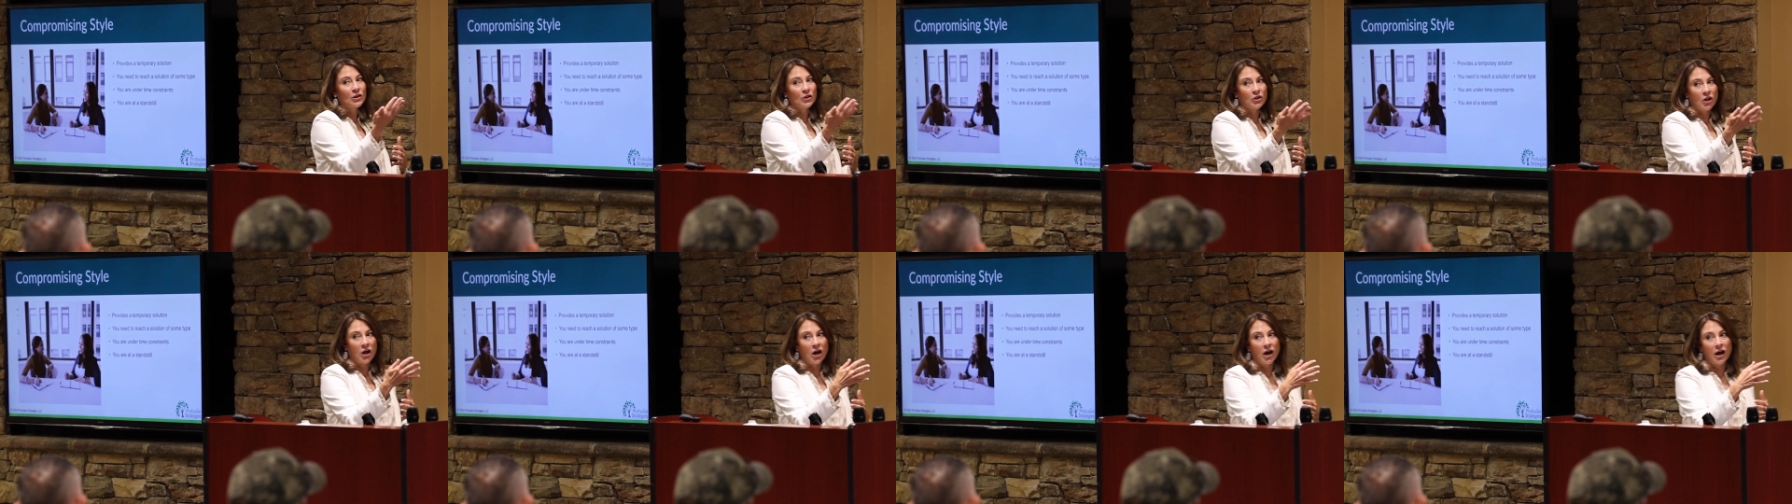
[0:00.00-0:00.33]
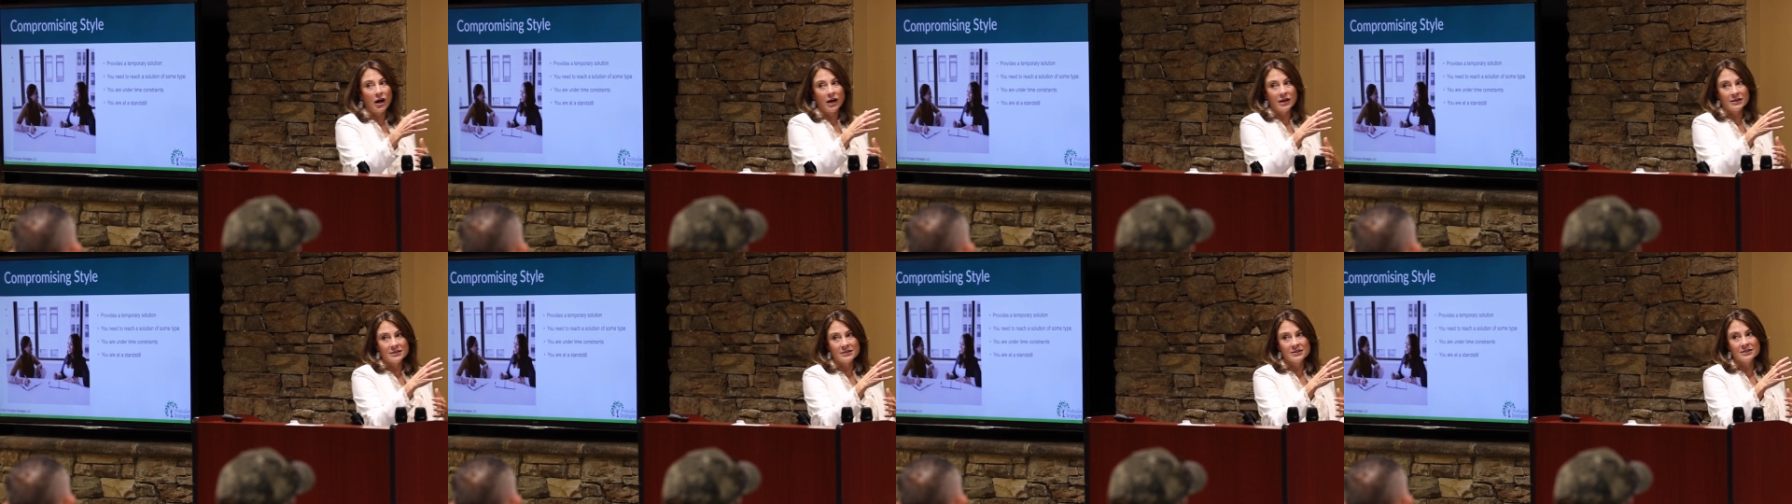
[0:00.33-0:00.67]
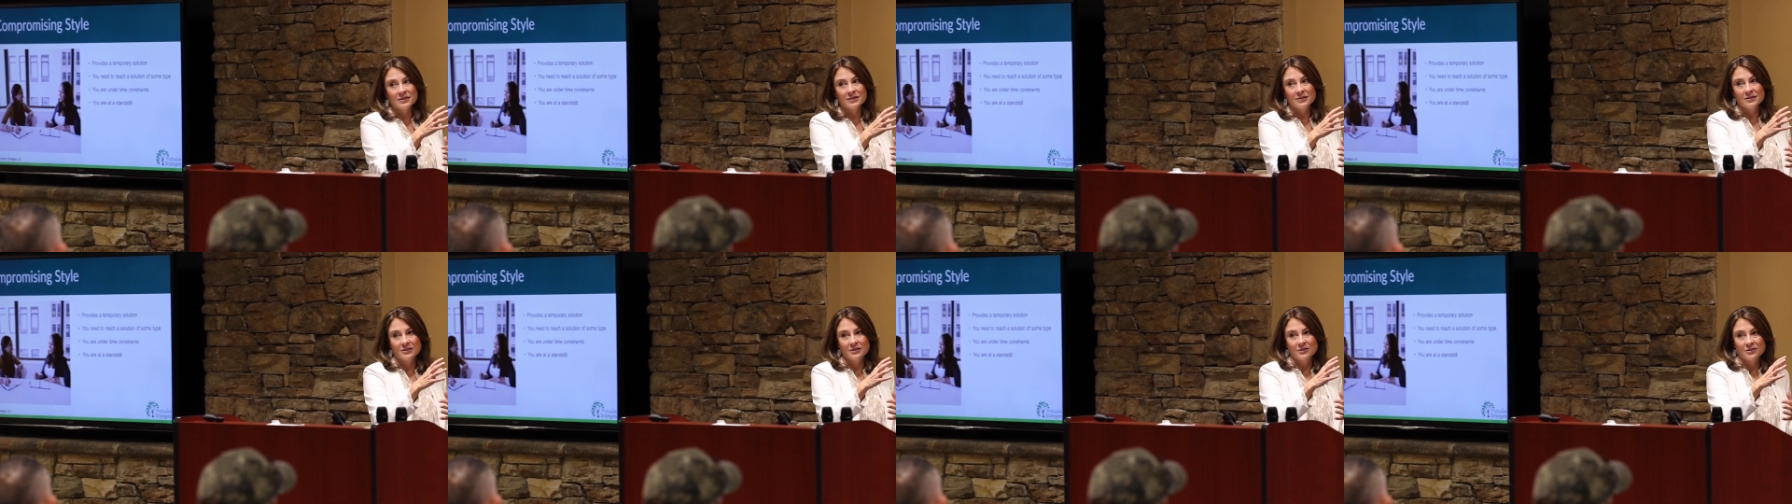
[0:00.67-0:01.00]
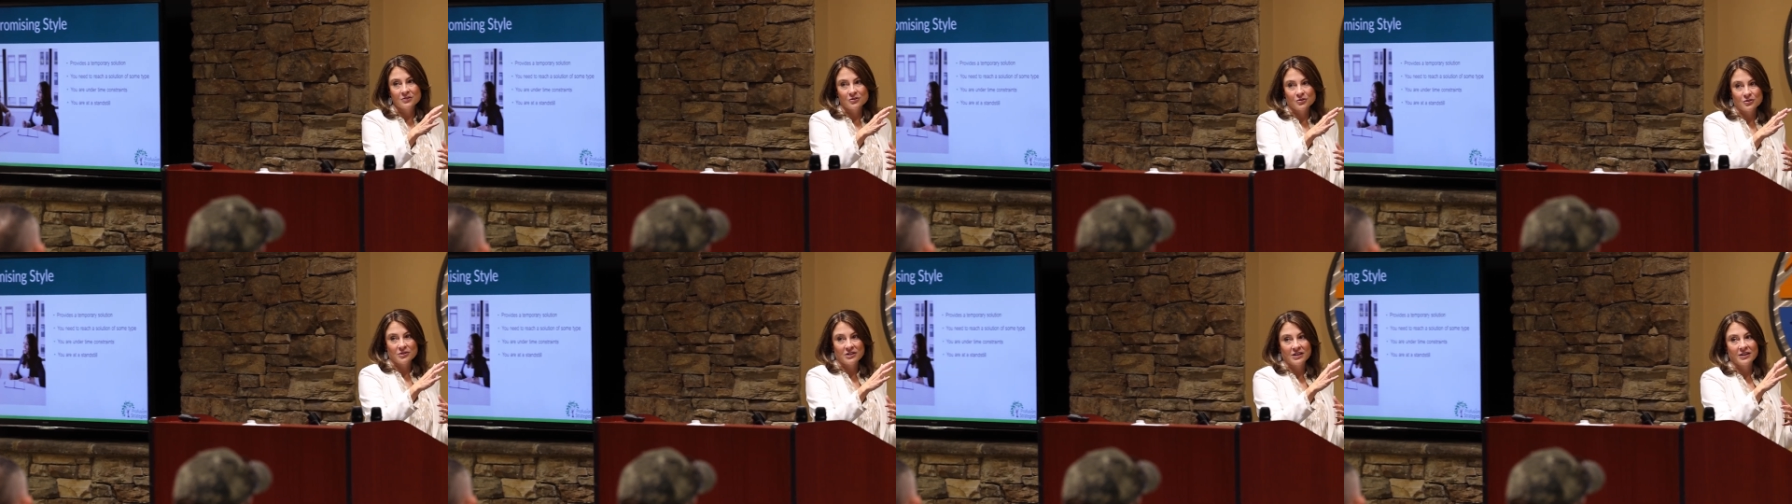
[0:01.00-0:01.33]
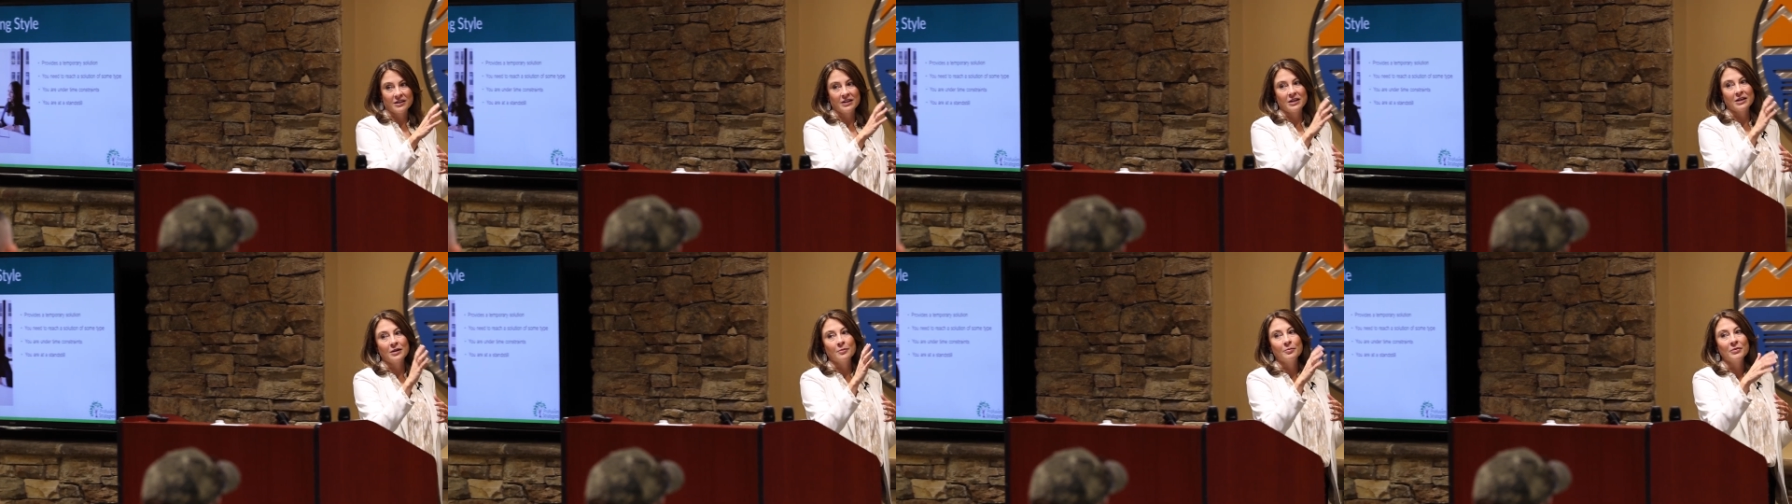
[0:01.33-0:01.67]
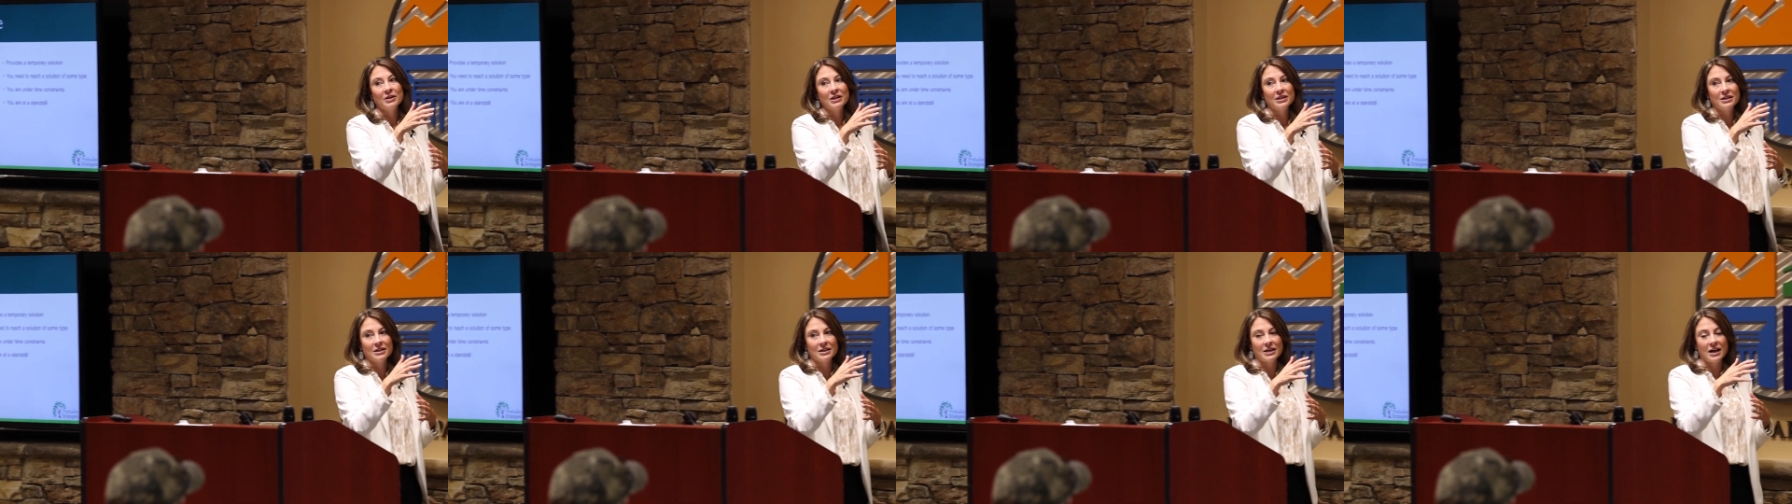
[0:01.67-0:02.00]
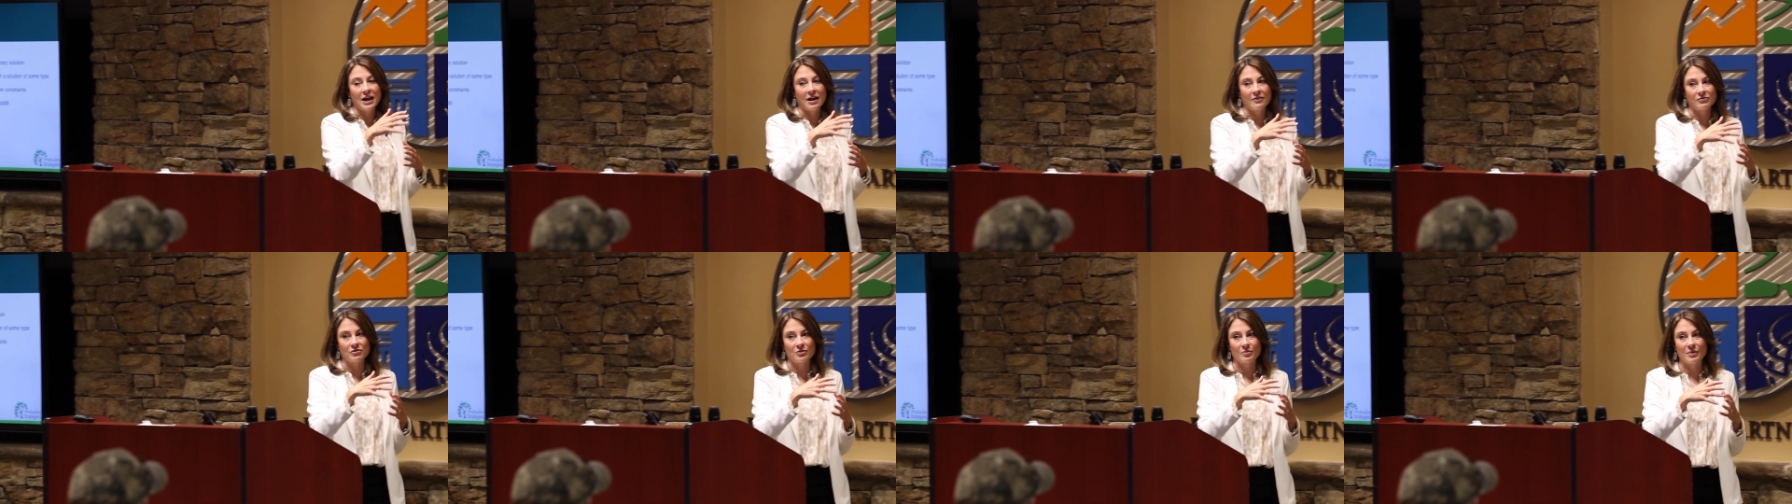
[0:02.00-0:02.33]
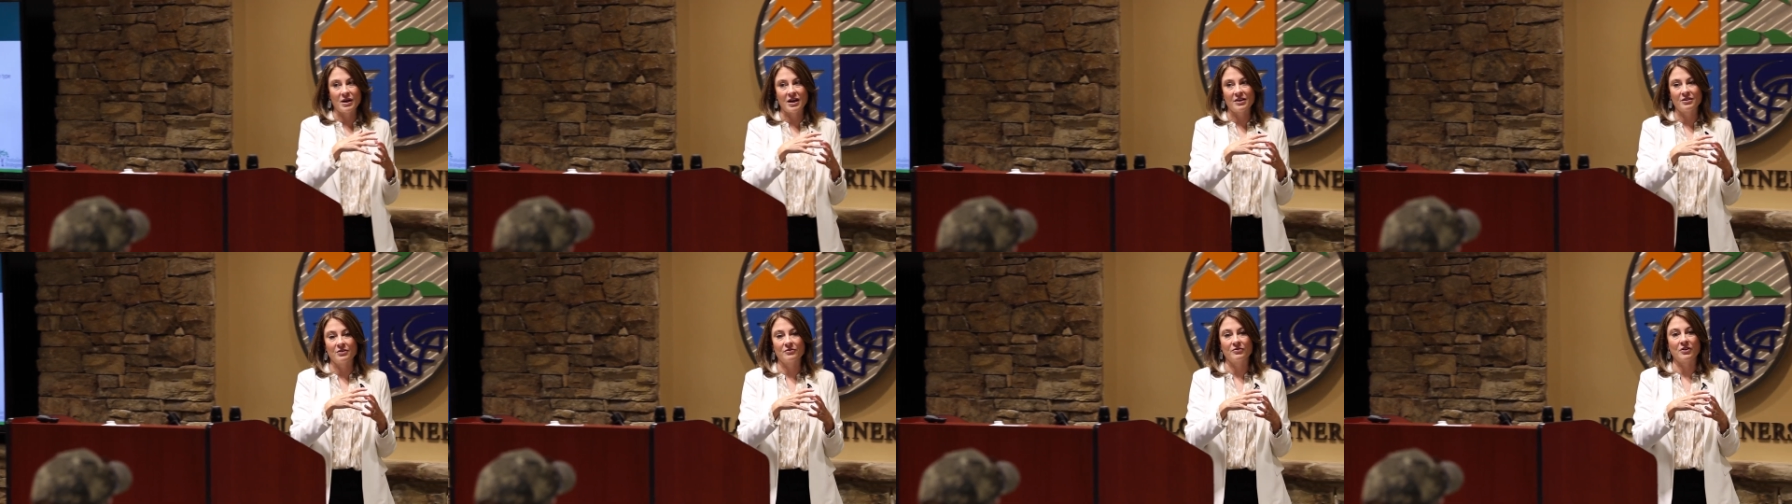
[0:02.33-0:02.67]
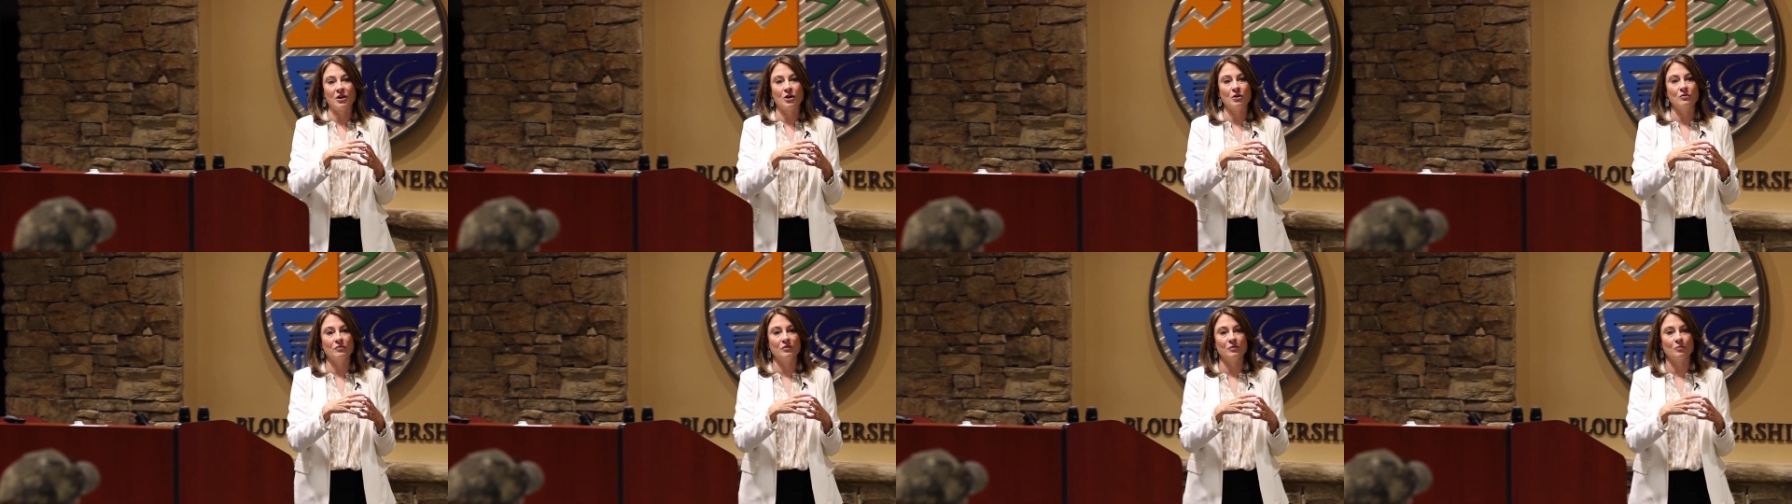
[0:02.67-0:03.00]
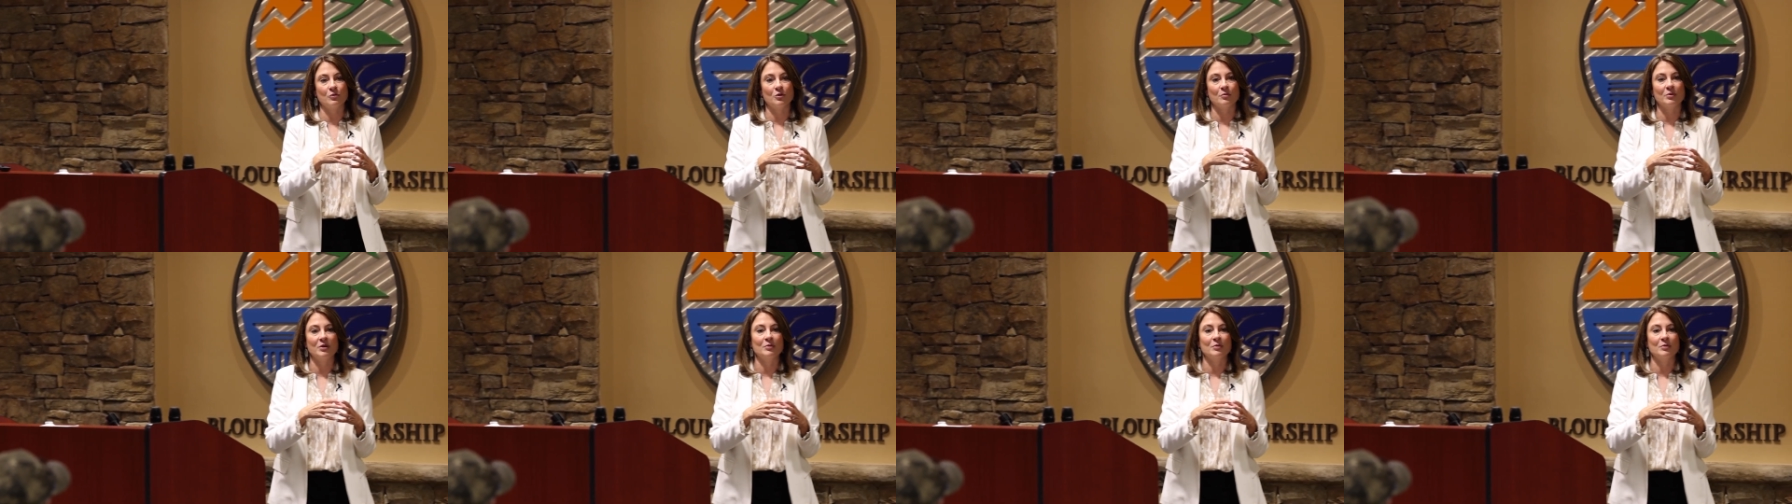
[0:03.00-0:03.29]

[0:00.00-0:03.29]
a lot in the immediate aftermath of COVID where